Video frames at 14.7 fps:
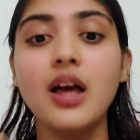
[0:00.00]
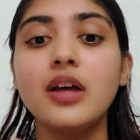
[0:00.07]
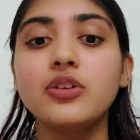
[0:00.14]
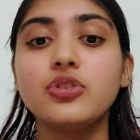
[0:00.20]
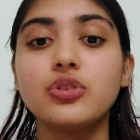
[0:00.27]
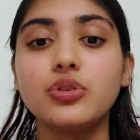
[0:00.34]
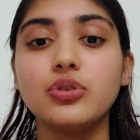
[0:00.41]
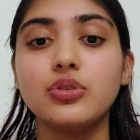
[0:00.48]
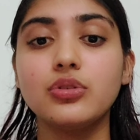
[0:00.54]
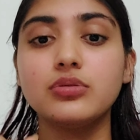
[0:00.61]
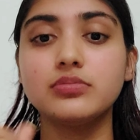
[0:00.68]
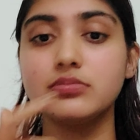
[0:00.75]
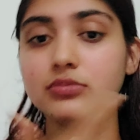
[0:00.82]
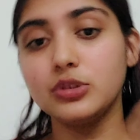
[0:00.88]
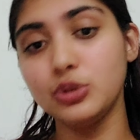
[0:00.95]
So
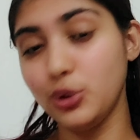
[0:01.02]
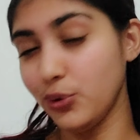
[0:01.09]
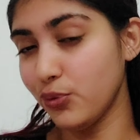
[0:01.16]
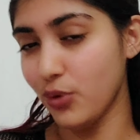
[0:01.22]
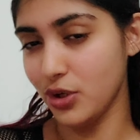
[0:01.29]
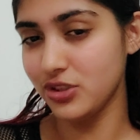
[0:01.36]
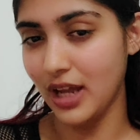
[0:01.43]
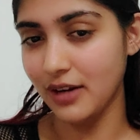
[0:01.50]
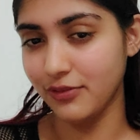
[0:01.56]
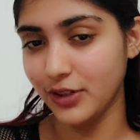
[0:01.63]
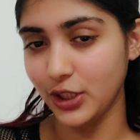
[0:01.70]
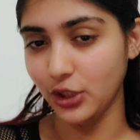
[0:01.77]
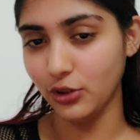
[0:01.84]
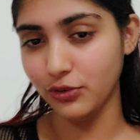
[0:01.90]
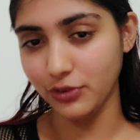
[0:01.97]
do watch that
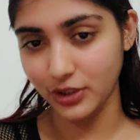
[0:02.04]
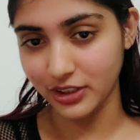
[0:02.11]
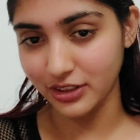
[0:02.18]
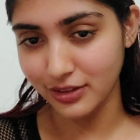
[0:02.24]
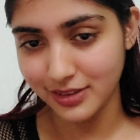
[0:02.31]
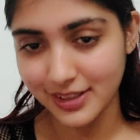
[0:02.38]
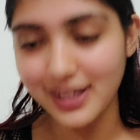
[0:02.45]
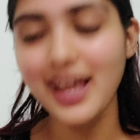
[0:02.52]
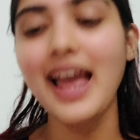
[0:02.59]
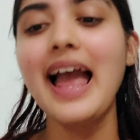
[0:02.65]
video first.